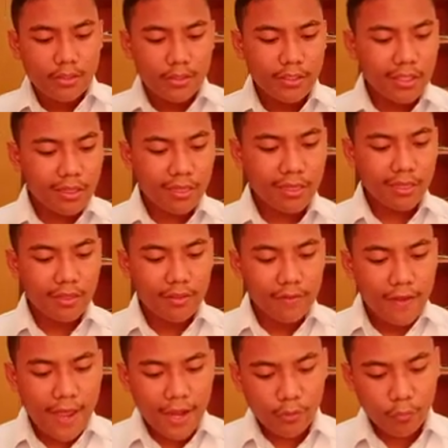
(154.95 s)
This
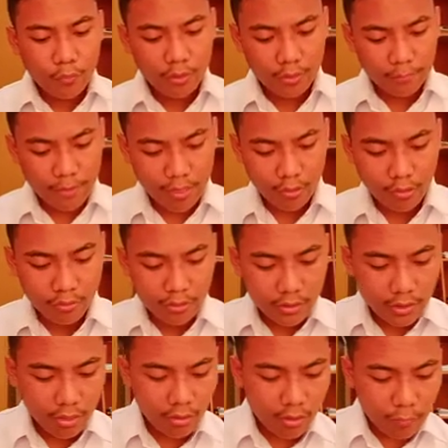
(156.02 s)
equal based on
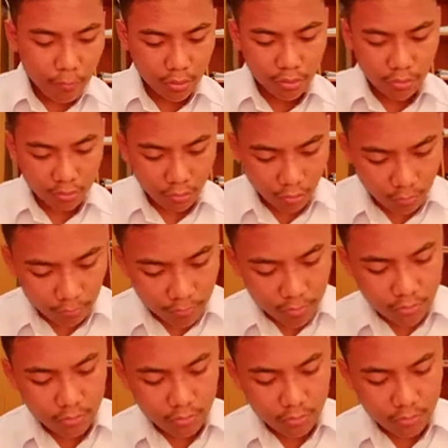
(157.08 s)
solopost.com